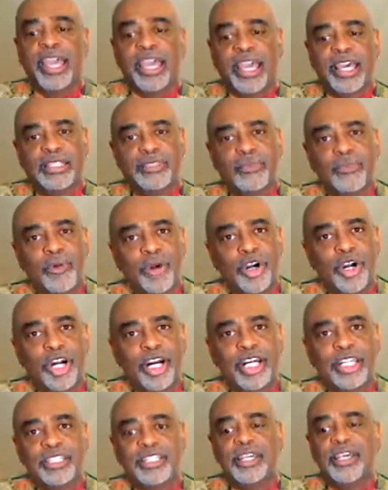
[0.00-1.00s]
as
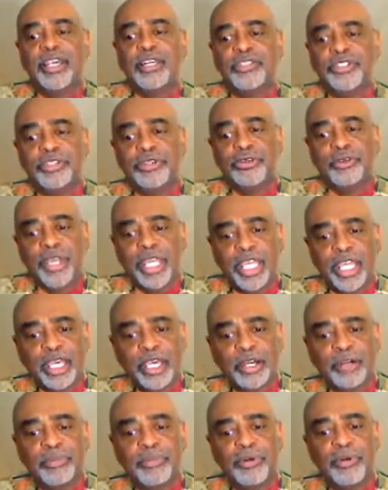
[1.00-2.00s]
one to
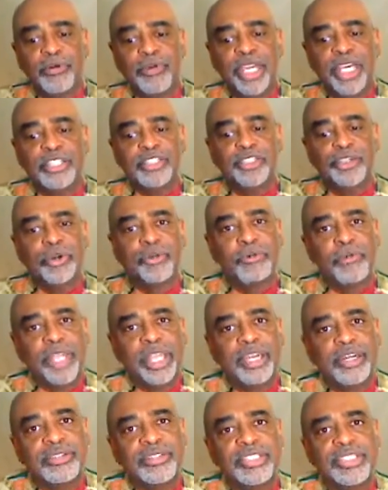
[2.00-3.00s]
Him who is your
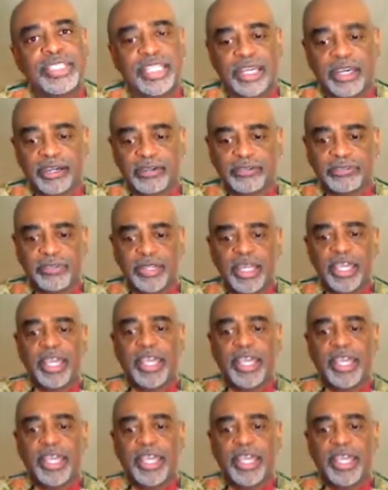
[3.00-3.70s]
real self